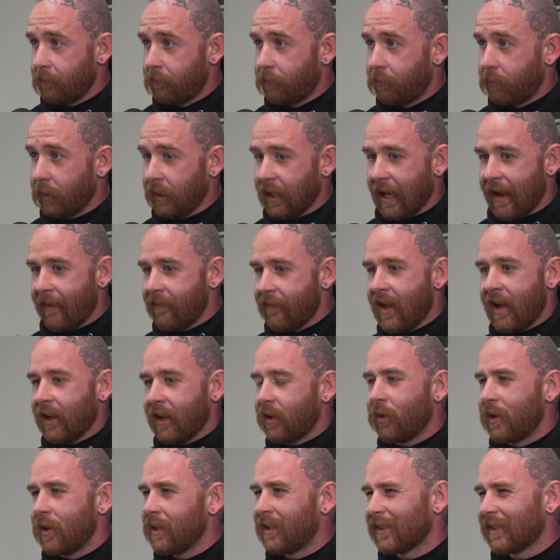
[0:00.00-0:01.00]
But I'm not
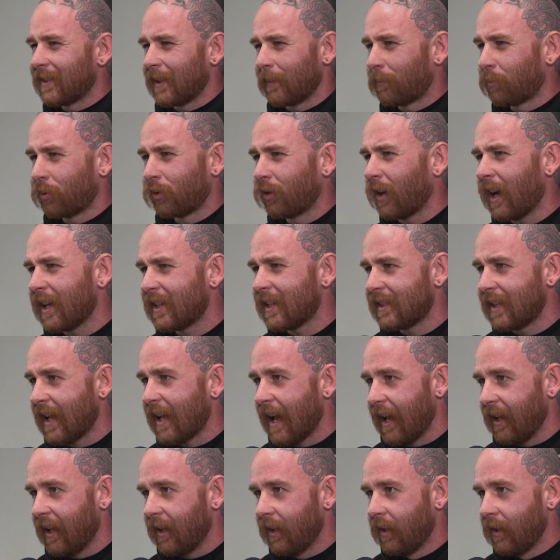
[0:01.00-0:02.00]
going to suppress
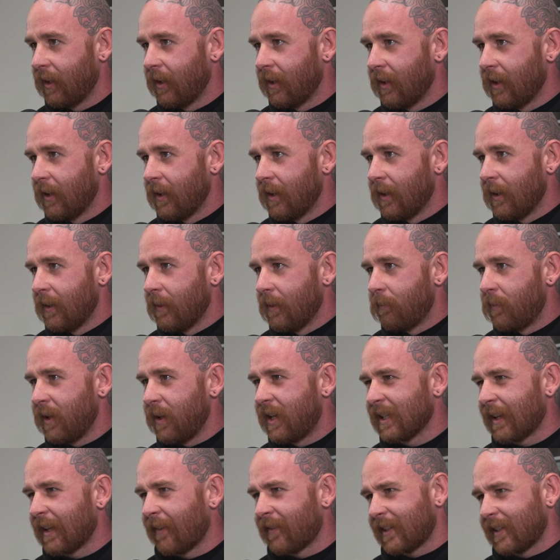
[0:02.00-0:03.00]
that
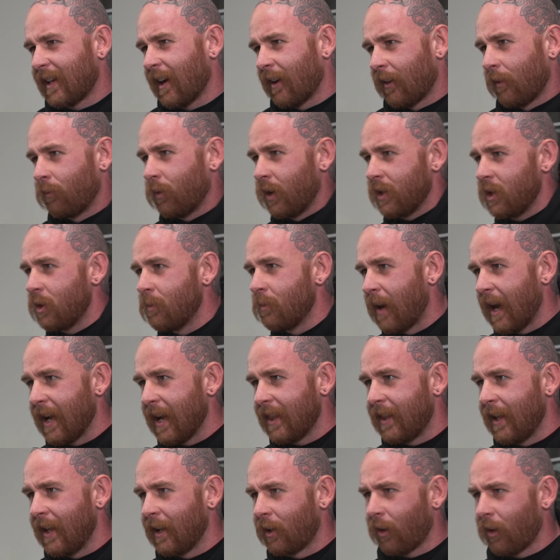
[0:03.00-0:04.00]
because I'm scared of what you
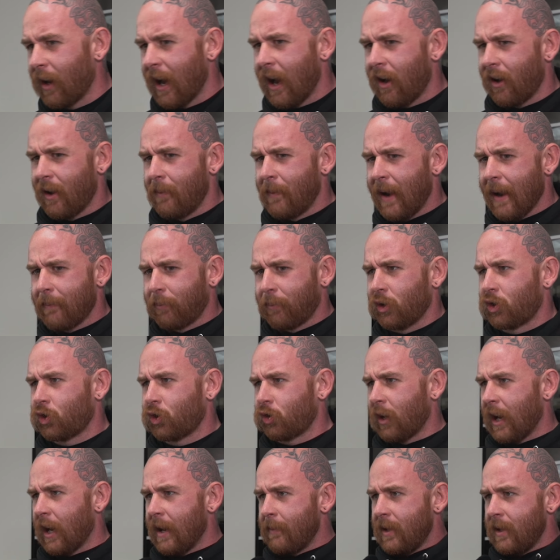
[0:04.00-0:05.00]
might think or how it might
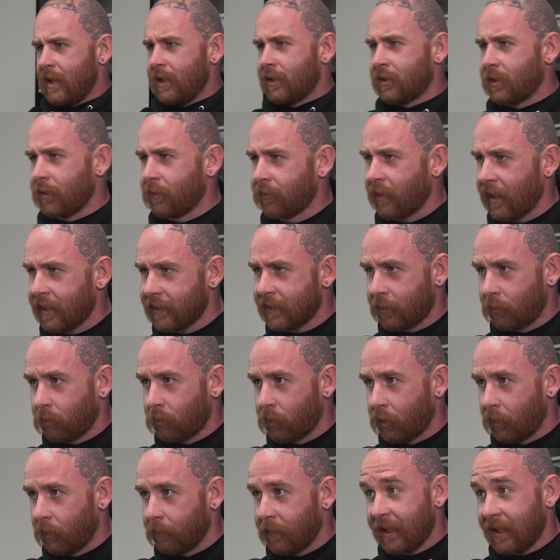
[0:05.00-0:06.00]
portray me to the rest of the
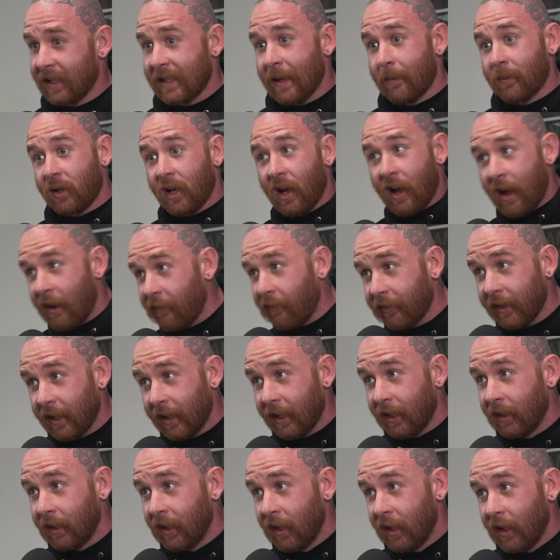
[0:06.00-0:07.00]
world, because I'm
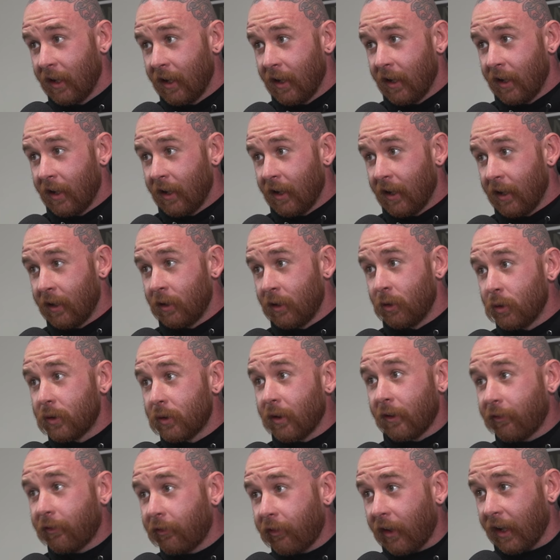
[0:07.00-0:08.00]
confident in who
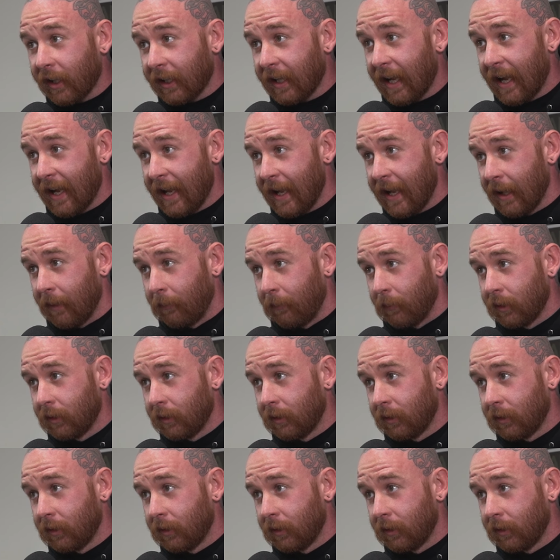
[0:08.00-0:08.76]
the fuck I am.